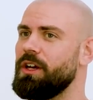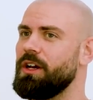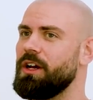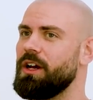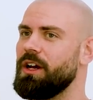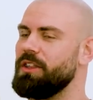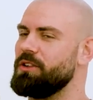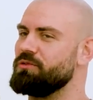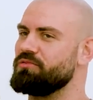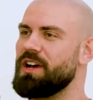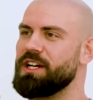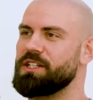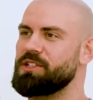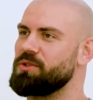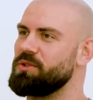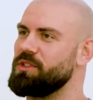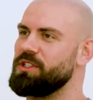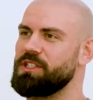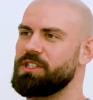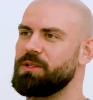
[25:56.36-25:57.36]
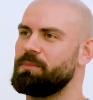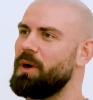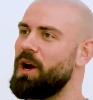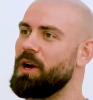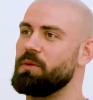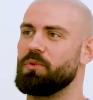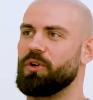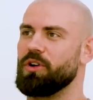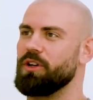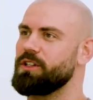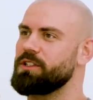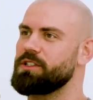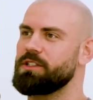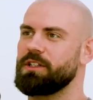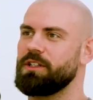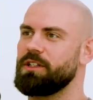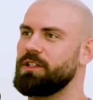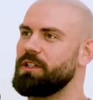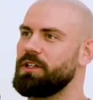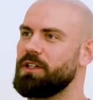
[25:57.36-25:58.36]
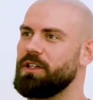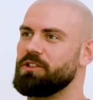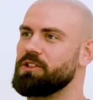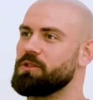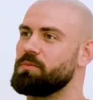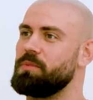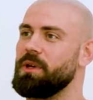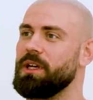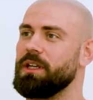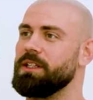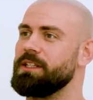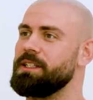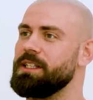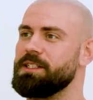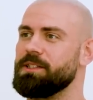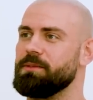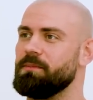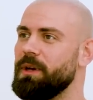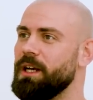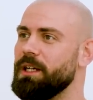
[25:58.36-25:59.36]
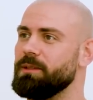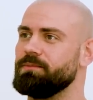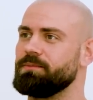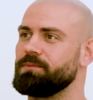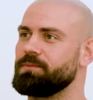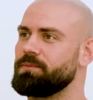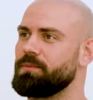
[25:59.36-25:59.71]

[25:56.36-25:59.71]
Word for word: and the rest of it is a byproduct as just being a decent man.